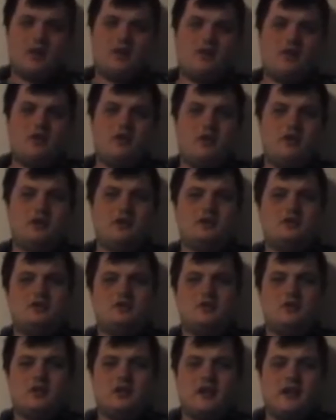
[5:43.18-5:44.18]
Another
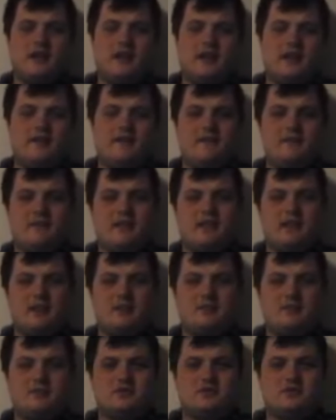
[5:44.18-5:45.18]
issue that I hear with the
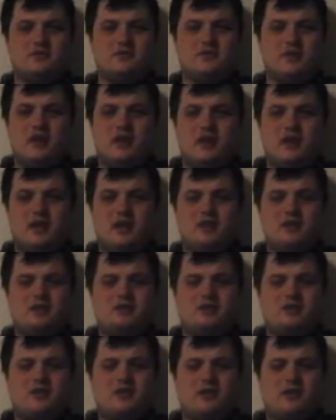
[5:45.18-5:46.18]
episode is
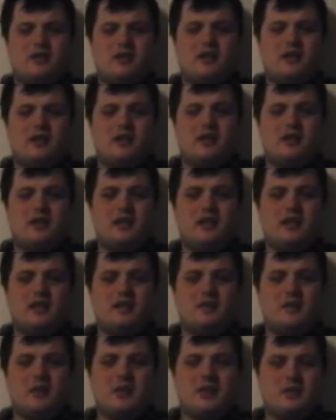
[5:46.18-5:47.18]
something that I didn't
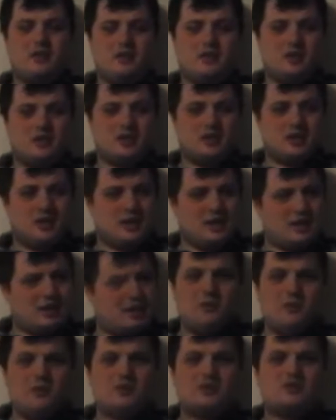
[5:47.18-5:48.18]
quite understand.
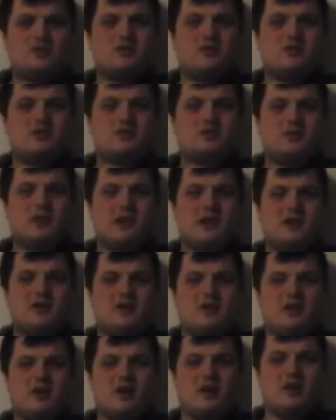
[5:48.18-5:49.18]
When Scrooge
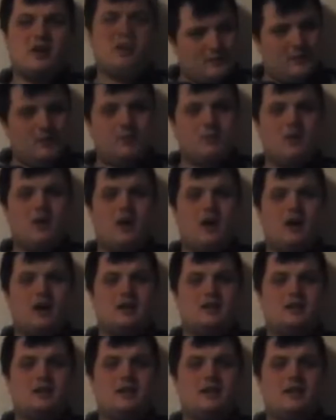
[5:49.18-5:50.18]
McDuck
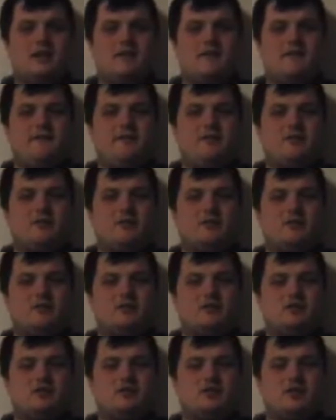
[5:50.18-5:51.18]
was in the
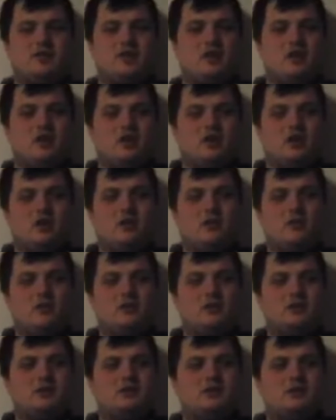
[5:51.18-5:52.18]
future,
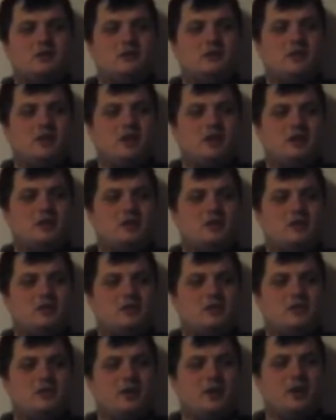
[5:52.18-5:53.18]
Huey, Dewey and
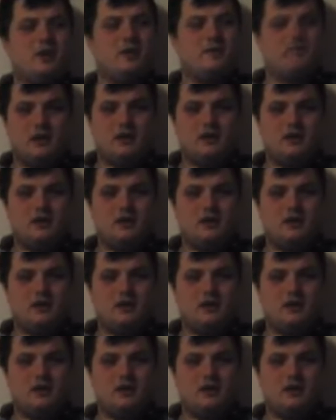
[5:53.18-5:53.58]
Louie